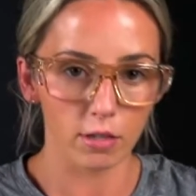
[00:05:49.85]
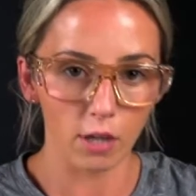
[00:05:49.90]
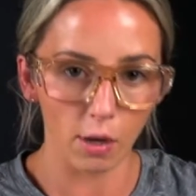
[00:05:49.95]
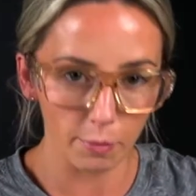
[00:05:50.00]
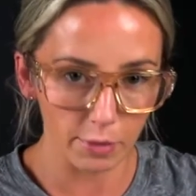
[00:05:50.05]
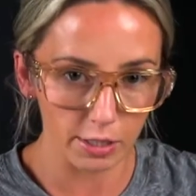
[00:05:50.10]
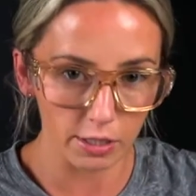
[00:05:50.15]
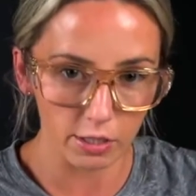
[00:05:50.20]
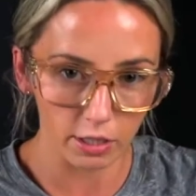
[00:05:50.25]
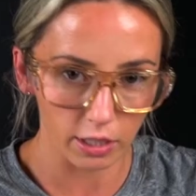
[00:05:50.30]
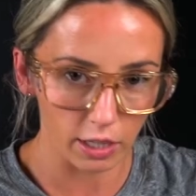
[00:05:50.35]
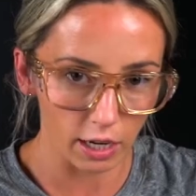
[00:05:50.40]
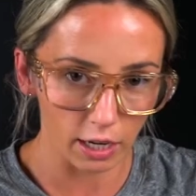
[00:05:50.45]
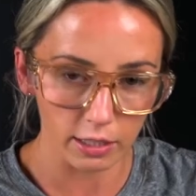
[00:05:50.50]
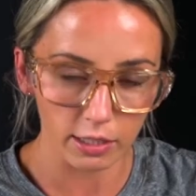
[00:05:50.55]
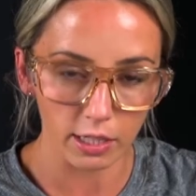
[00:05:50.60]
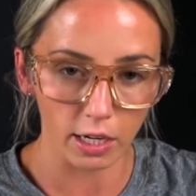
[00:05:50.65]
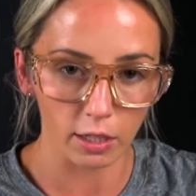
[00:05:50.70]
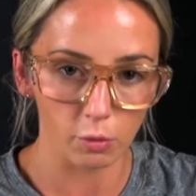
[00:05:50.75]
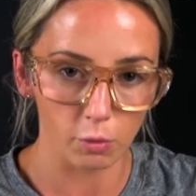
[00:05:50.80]
come into
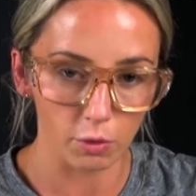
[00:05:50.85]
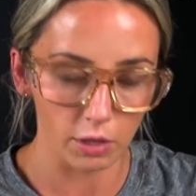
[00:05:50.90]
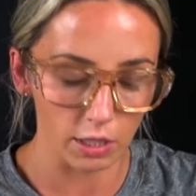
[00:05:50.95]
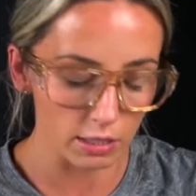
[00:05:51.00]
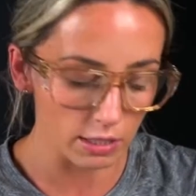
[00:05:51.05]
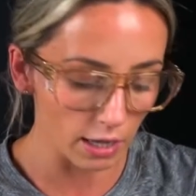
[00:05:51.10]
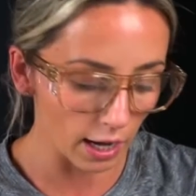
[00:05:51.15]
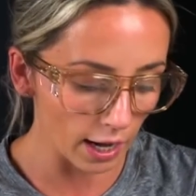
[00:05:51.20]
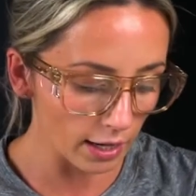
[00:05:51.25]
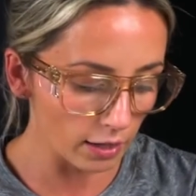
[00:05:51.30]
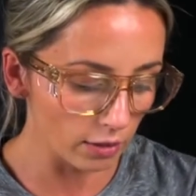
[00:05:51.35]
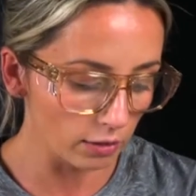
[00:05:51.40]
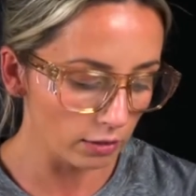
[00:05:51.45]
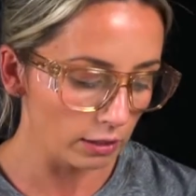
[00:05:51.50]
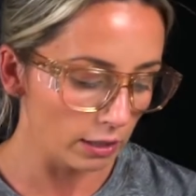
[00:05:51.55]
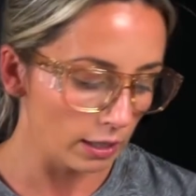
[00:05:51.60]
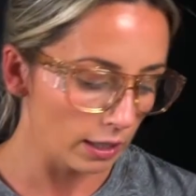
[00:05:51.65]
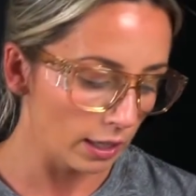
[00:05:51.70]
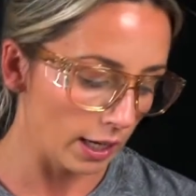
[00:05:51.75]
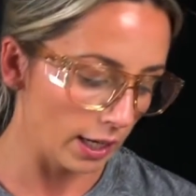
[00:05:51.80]
contact with the tile,
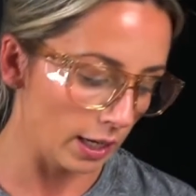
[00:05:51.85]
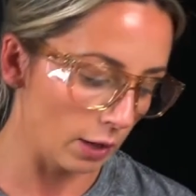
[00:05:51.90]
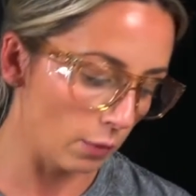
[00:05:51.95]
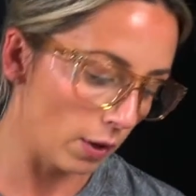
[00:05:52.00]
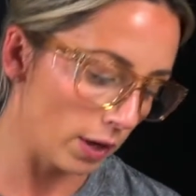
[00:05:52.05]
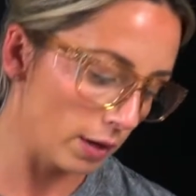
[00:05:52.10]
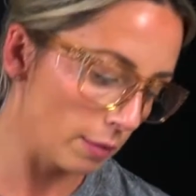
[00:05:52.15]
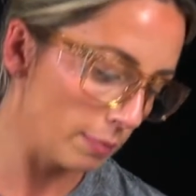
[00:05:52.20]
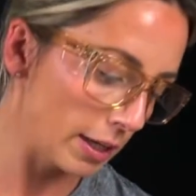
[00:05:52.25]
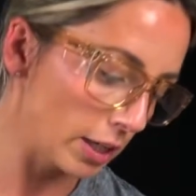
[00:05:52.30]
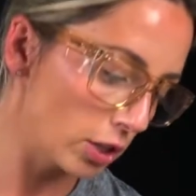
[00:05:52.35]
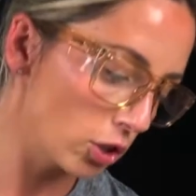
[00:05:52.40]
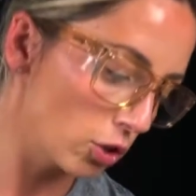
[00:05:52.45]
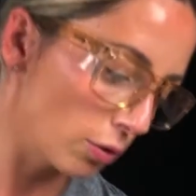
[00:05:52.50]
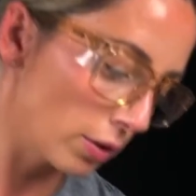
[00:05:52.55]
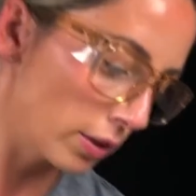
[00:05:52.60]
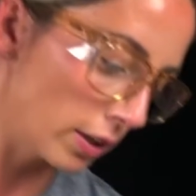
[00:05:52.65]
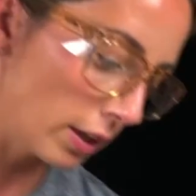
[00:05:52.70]
and I want to make sure